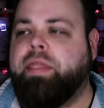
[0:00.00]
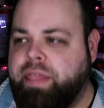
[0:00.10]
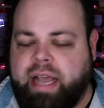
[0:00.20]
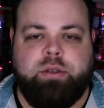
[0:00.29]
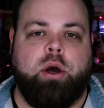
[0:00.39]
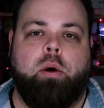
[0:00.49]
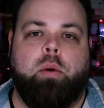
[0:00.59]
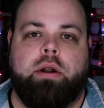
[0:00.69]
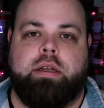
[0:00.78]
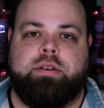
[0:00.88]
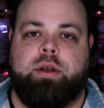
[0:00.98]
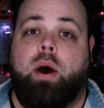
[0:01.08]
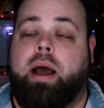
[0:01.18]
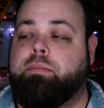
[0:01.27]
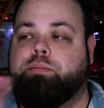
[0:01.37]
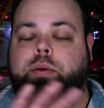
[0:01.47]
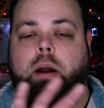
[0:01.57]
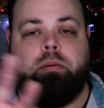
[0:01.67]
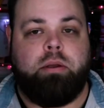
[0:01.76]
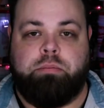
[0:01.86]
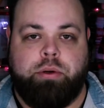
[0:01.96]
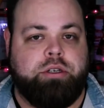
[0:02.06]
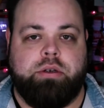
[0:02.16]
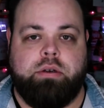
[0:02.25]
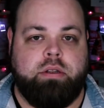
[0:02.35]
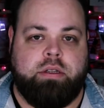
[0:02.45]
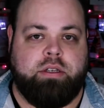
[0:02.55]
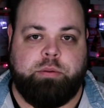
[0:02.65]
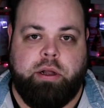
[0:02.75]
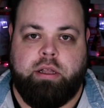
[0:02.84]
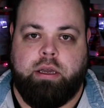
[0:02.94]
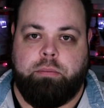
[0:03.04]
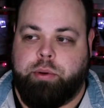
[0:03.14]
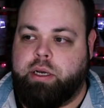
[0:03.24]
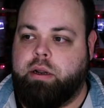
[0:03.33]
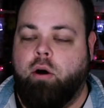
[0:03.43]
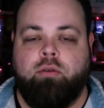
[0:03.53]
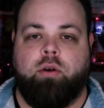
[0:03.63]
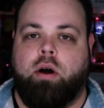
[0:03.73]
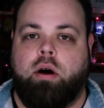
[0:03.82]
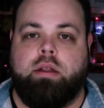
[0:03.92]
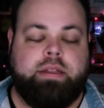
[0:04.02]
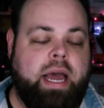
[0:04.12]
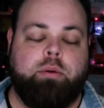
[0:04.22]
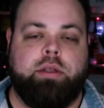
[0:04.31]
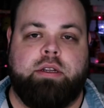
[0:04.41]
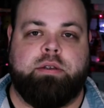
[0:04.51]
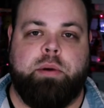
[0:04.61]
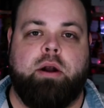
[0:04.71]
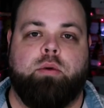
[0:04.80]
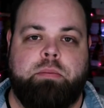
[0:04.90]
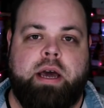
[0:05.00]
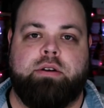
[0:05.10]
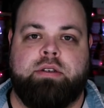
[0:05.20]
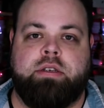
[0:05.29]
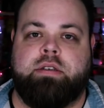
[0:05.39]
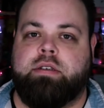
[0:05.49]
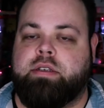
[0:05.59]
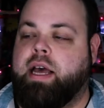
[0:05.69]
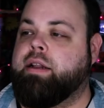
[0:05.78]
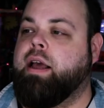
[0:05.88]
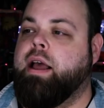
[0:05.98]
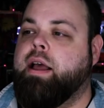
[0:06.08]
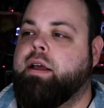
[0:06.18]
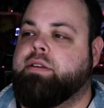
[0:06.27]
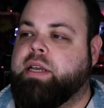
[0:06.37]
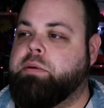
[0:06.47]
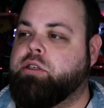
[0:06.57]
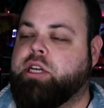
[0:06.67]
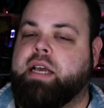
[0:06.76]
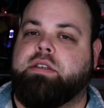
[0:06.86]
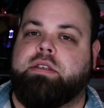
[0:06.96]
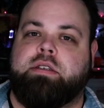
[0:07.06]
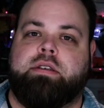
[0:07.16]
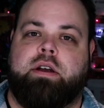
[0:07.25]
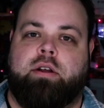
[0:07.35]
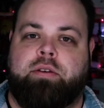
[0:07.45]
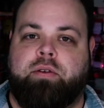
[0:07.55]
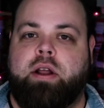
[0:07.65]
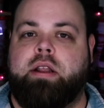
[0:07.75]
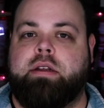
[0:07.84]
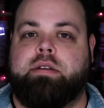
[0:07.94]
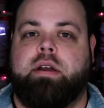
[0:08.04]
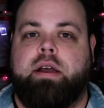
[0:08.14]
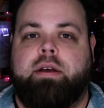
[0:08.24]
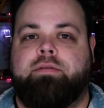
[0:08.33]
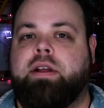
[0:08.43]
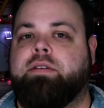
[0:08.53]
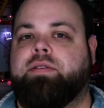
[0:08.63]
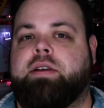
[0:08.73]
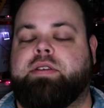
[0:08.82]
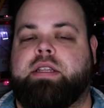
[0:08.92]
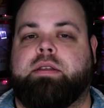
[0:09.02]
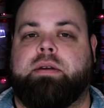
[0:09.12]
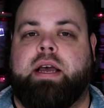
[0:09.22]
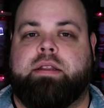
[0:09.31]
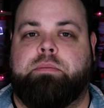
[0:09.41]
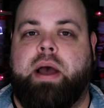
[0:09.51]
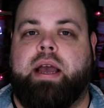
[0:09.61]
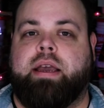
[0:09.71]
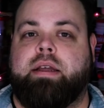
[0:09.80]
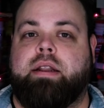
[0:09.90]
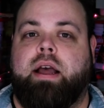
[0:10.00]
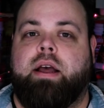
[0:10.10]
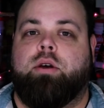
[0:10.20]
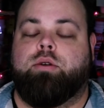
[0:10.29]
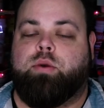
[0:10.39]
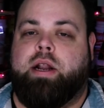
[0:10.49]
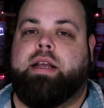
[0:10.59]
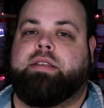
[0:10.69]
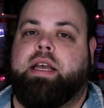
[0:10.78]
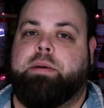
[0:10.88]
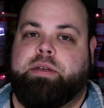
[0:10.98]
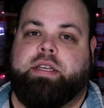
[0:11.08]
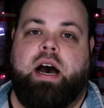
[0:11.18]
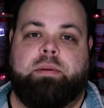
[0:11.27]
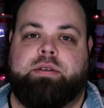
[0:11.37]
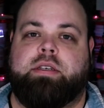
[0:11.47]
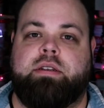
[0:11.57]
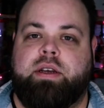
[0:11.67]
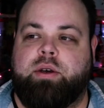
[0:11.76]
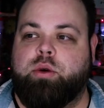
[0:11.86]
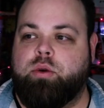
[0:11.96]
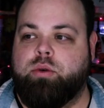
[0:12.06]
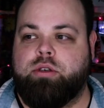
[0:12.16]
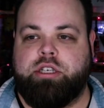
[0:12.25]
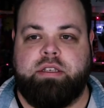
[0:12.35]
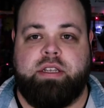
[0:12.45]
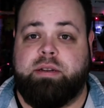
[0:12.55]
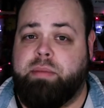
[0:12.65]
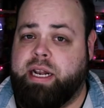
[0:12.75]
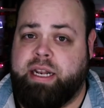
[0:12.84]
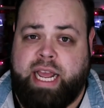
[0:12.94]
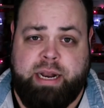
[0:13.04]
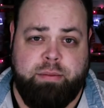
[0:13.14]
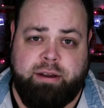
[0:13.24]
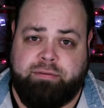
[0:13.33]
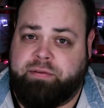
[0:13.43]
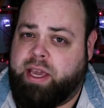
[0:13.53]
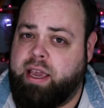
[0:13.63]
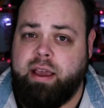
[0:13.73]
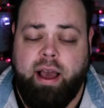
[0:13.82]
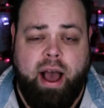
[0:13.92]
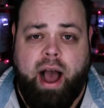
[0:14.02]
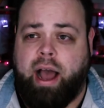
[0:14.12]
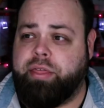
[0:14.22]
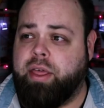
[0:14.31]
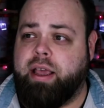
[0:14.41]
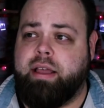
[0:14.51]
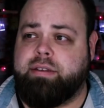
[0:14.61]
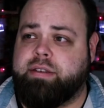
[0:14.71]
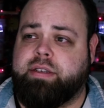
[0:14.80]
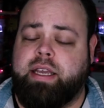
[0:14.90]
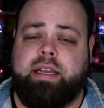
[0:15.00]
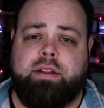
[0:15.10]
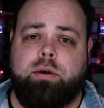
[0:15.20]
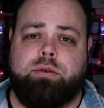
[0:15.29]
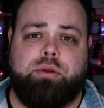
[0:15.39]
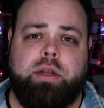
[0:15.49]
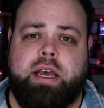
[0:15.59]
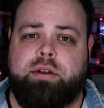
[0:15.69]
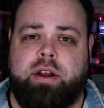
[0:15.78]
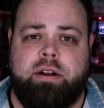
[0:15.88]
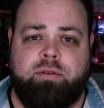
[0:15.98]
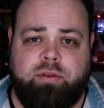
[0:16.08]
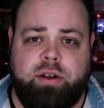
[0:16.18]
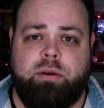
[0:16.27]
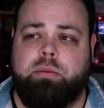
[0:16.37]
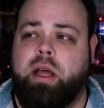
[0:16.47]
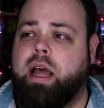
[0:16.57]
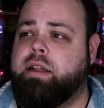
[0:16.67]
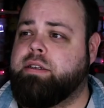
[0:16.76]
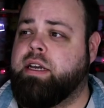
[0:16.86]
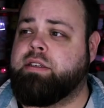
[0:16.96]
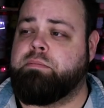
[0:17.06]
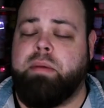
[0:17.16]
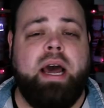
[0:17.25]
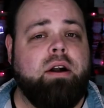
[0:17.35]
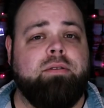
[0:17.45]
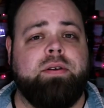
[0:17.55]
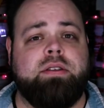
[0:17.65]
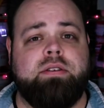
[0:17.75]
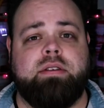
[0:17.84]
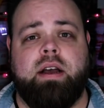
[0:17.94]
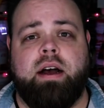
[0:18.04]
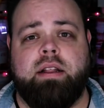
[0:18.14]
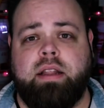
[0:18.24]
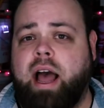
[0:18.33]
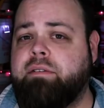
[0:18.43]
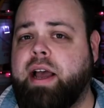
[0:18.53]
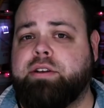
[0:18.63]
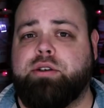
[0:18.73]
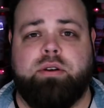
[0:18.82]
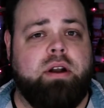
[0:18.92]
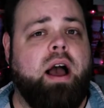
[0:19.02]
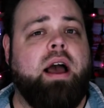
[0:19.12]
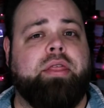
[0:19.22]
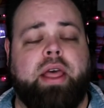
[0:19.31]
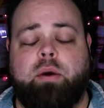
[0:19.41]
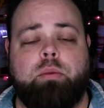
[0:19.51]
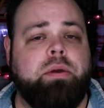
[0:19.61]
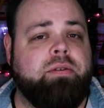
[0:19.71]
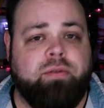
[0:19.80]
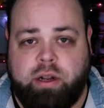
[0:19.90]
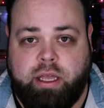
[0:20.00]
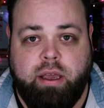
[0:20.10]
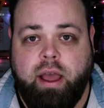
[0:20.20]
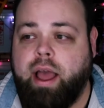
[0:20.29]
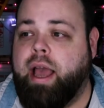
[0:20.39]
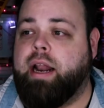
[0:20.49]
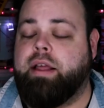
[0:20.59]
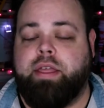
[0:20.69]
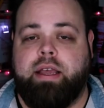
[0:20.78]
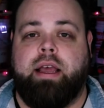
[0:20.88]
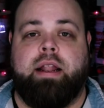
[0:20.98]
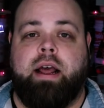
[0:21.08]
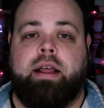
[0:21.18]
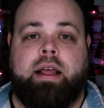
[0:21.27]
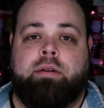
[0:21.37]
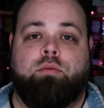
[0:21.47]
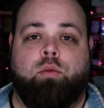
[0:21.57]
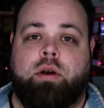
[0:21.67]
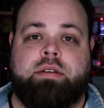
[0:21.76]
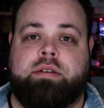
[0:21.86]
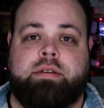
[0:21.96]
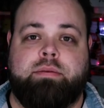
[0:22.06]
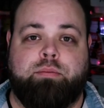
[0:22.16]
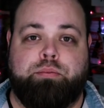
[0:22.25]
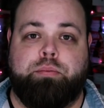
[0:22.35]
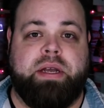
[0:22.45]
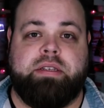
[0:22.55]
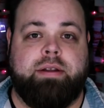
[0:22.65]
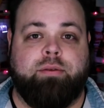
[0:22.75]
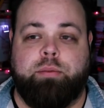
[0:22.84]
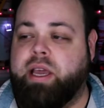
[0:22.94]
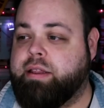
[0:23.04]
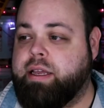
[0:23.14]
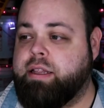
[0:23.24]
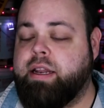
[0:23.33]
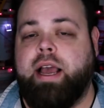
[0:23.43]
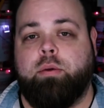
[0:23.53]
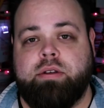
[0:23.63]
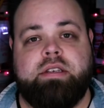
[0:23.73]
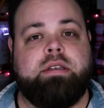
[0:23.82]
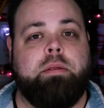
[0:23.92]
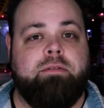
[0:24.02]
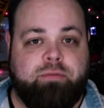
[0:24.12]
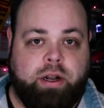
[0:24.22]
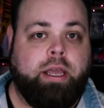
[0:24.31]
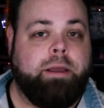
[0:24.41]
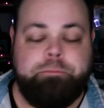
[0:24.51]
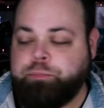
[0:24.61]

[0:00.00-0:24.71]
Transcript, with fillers: That's how I wanted. So I probably butchered the spelling, but overall, that really doesn't matter. What matters is that Samuel Jackson's on the front end, Flavor Flav's at the back end, who's right next to Emma Thompson, who she did Nanny McPhee. I think seeing those two together in a film, doesn't matter if it's live action or not, I think would be funny. And I think, and what's best thing for me at the end of the day, I want to see something funny.